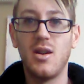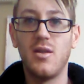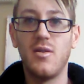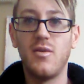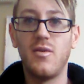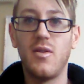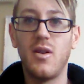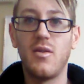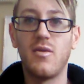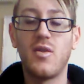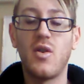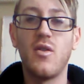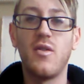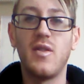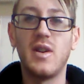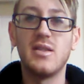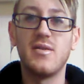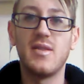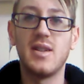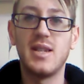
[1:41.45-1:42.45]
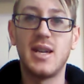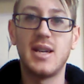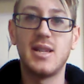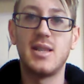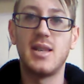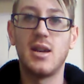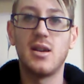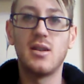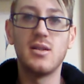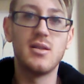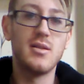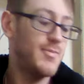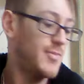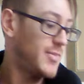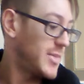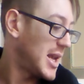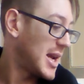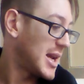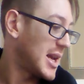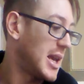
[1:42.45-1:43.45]
of coffee is fantastic.
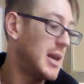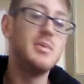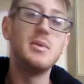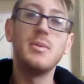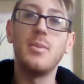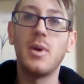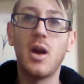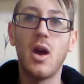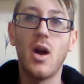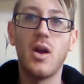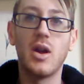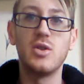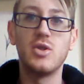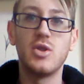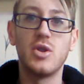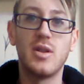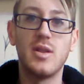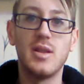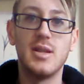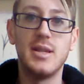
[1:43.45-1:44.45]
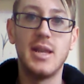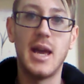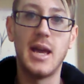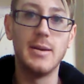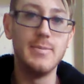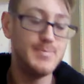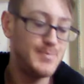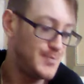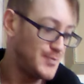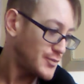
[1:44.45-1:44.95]
That keeps me going during the day.